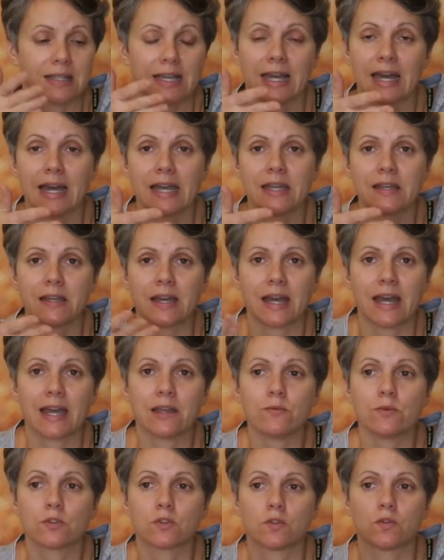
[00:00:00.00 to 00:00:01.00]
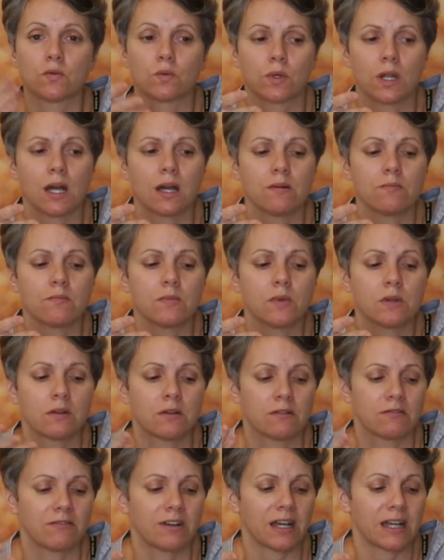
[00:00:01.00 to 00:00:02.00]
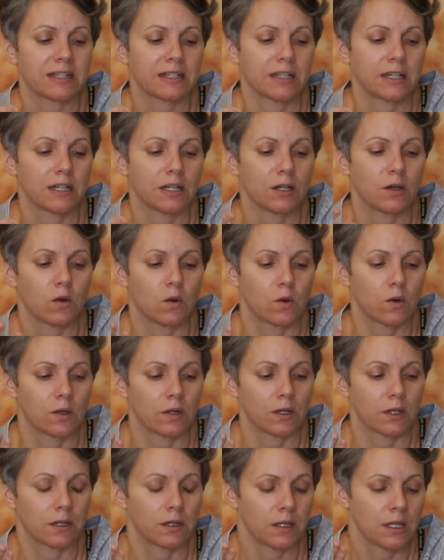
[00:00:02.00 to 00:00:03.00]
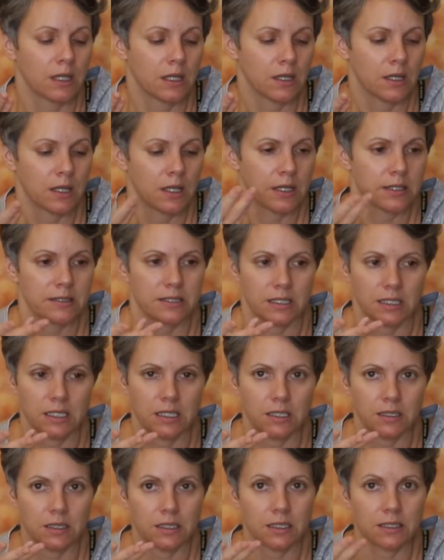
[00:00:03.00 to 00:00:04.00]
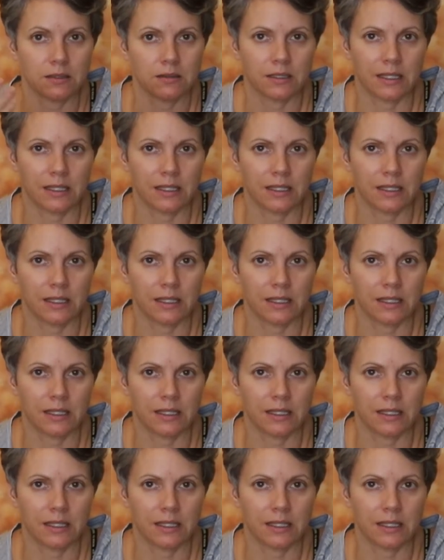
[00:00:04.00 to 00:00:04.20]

Like I will do rum, vodka, or tequila.